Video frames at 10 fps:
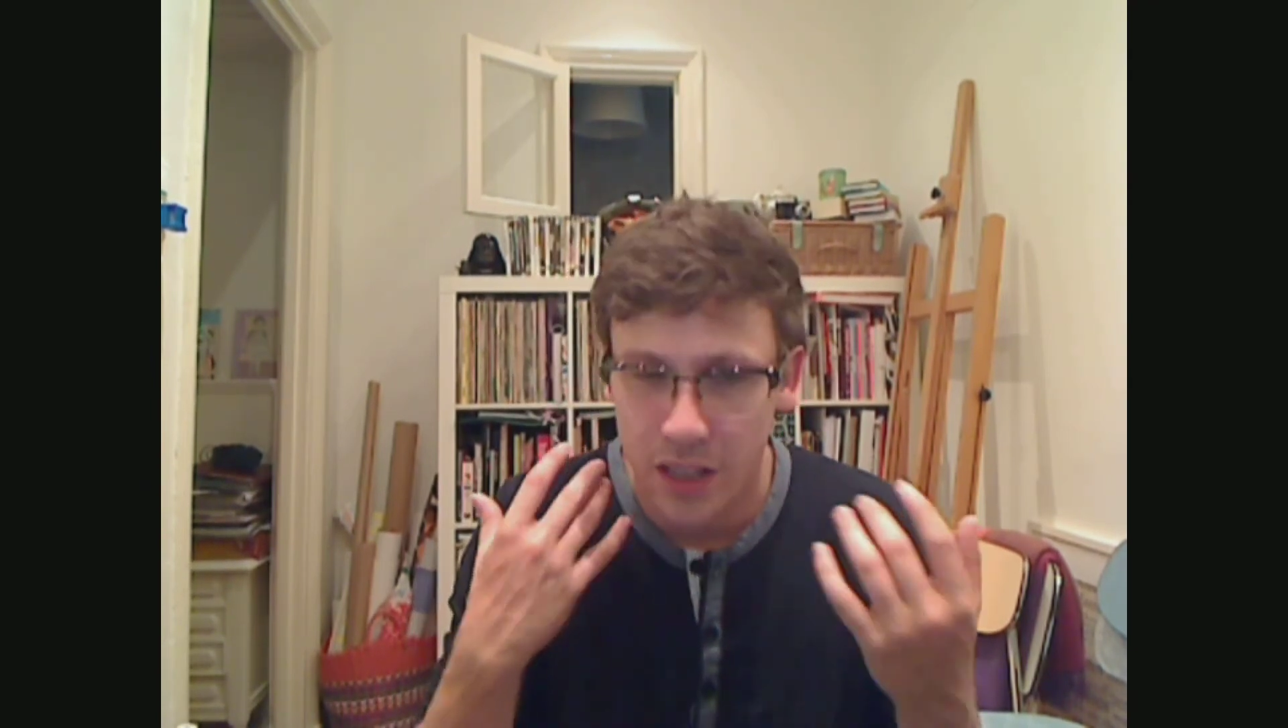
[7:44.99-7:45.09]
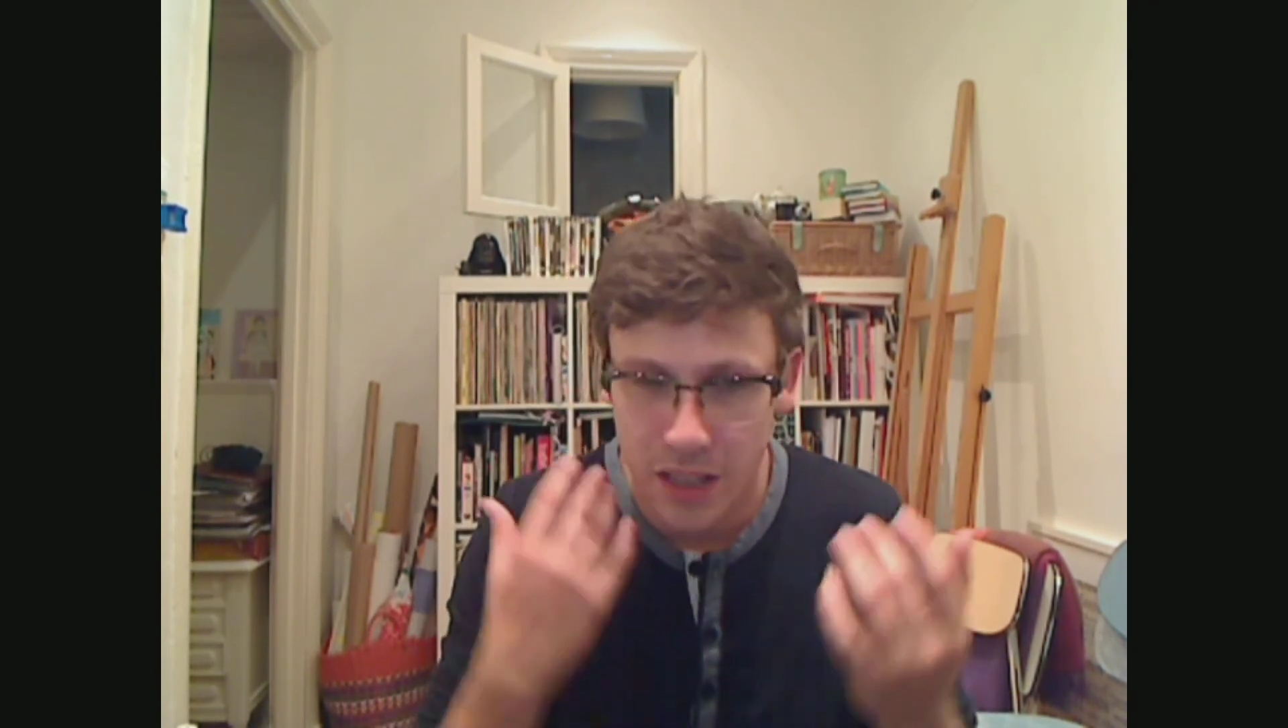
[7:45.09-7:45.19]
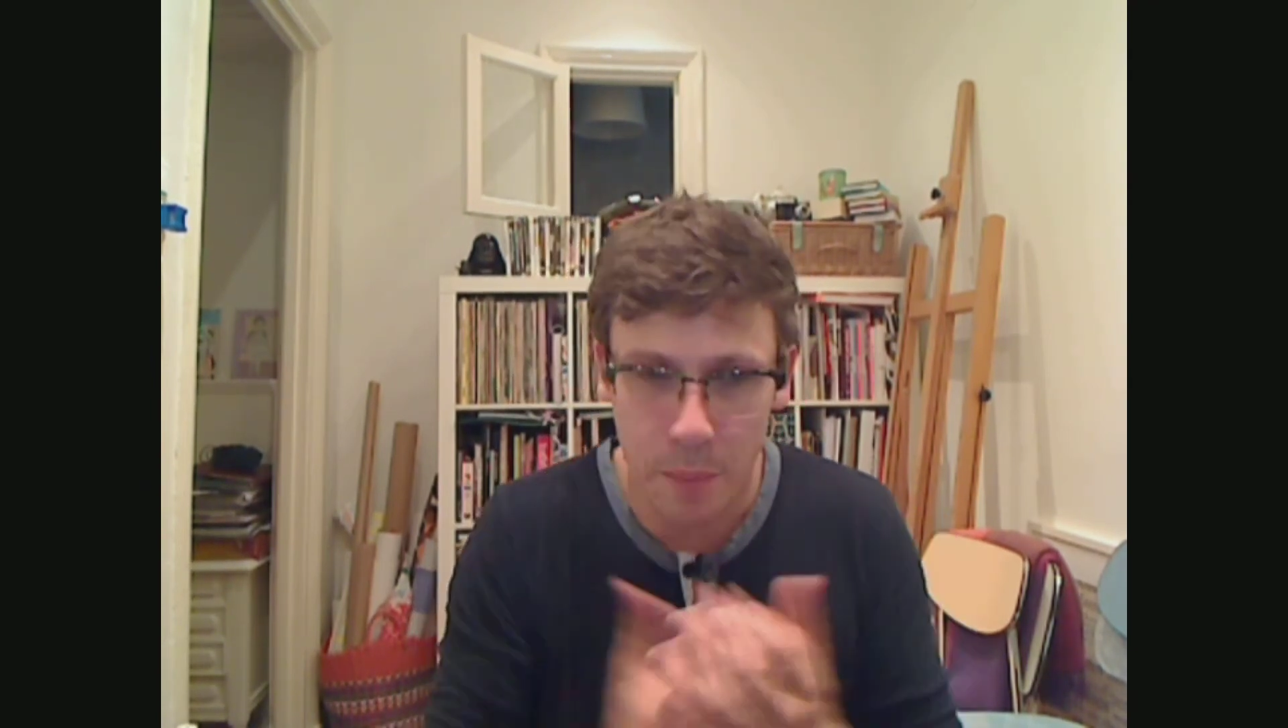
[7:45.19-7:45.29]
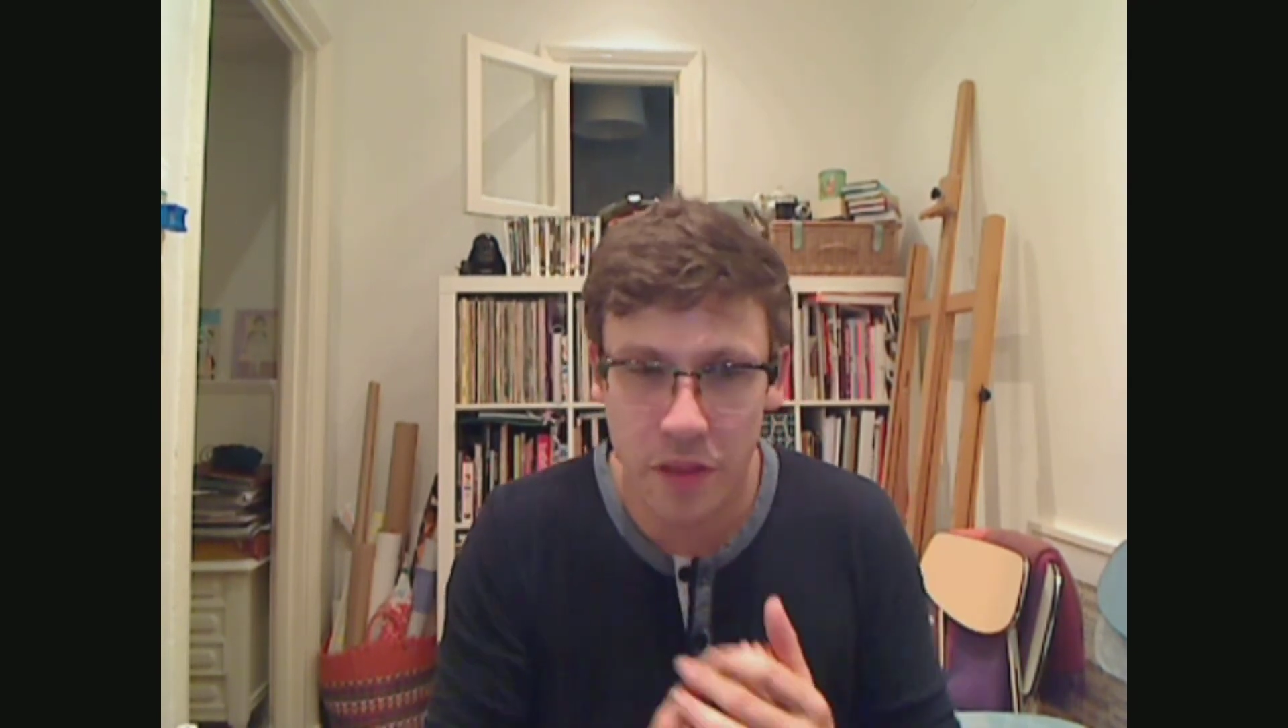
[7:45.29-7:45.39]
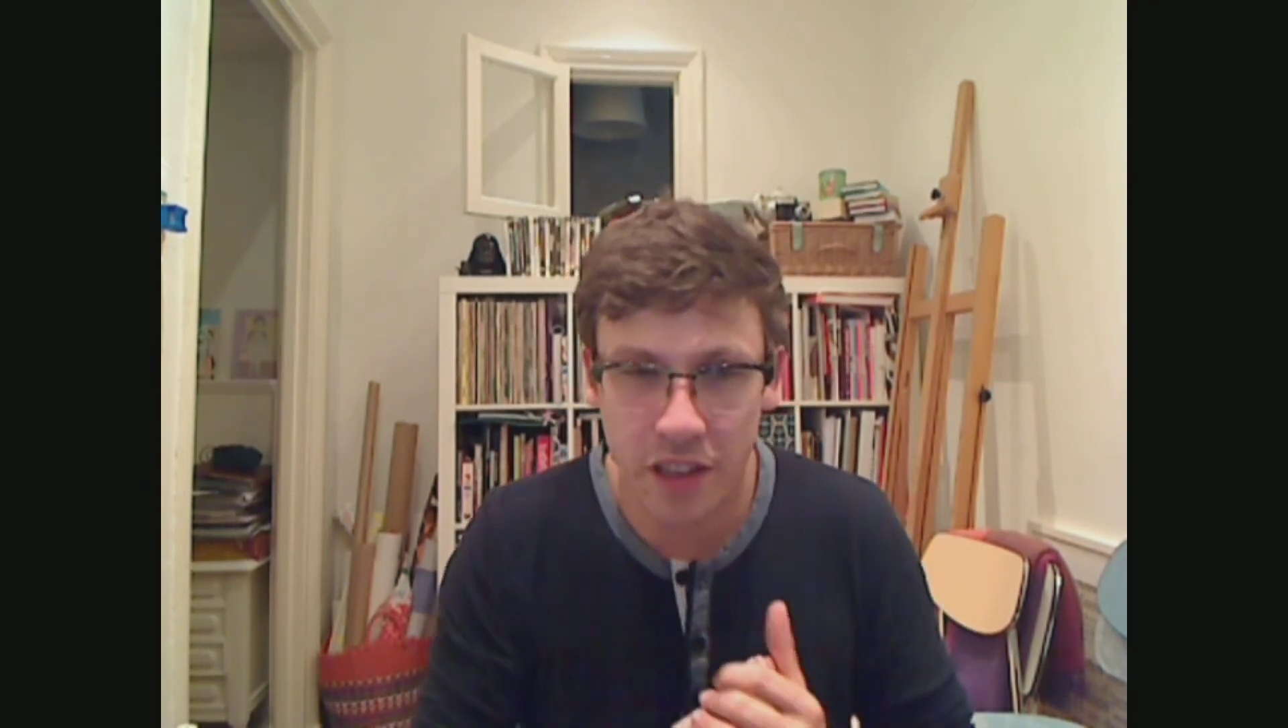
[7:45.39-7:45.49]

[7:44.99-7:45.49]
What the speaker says: yep,